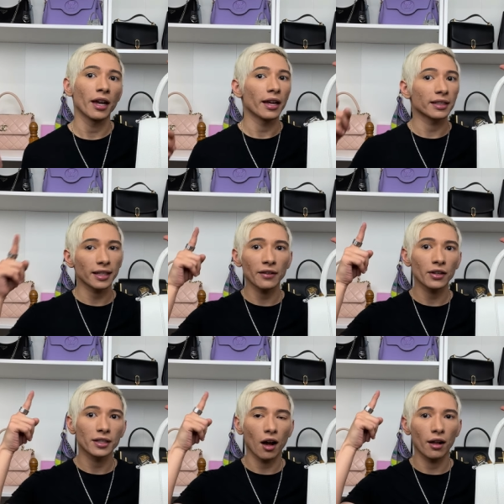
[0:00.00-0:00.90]
It's even
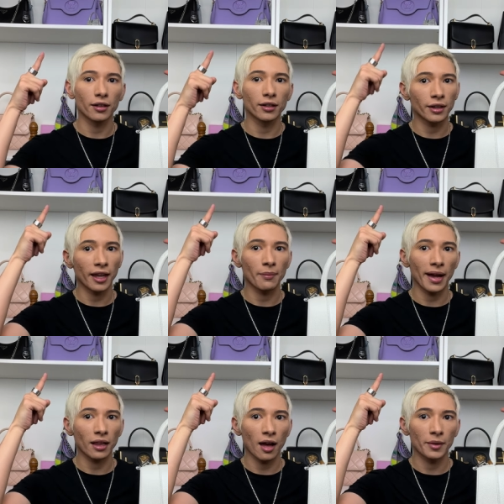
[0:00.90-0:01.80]
taller than
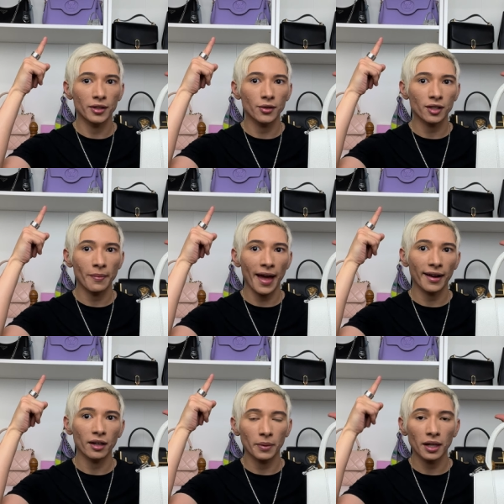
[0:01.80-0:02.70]
my La Medusa
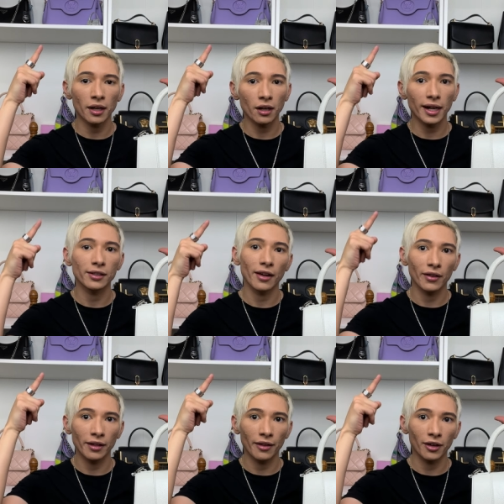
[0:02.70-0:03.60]
bag up here. I do have
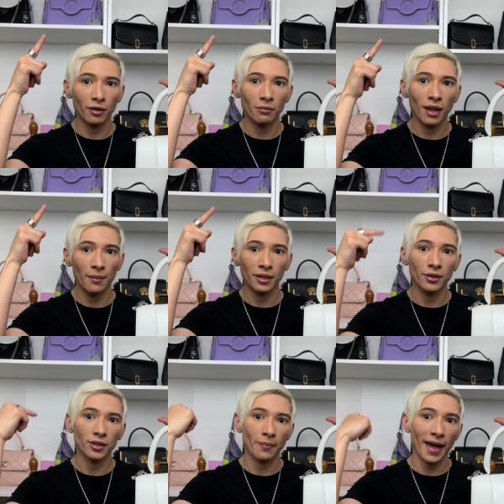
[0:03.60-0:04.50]
another La
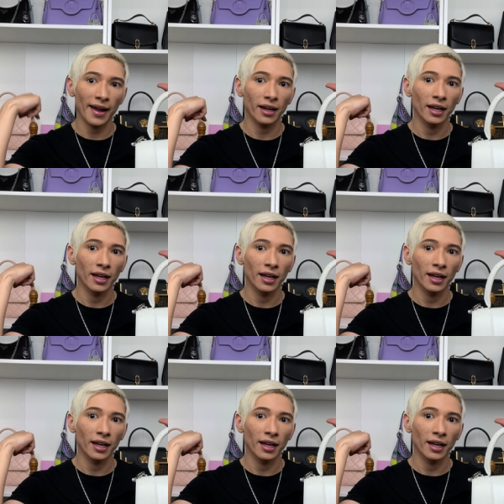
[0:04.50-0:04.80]
Medusa bag